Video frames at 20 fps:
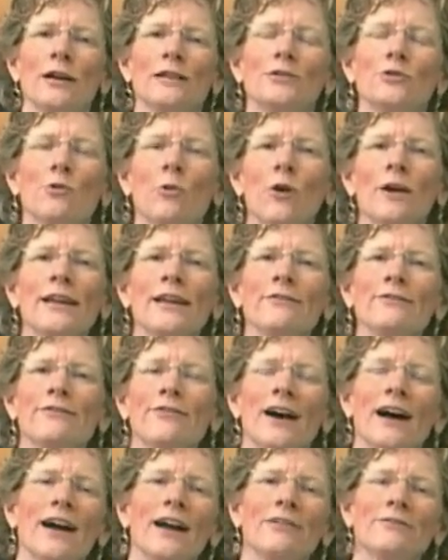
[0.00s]

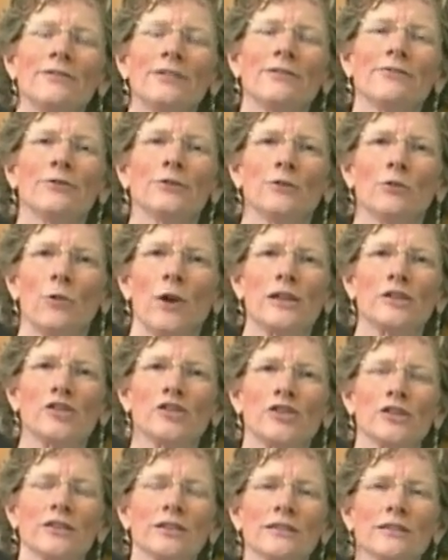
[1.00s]
25 different
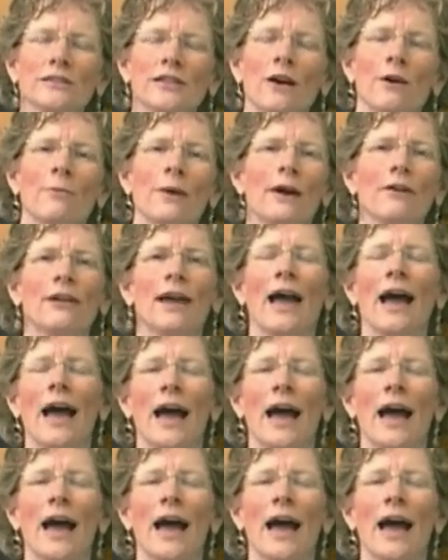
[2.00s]
questions about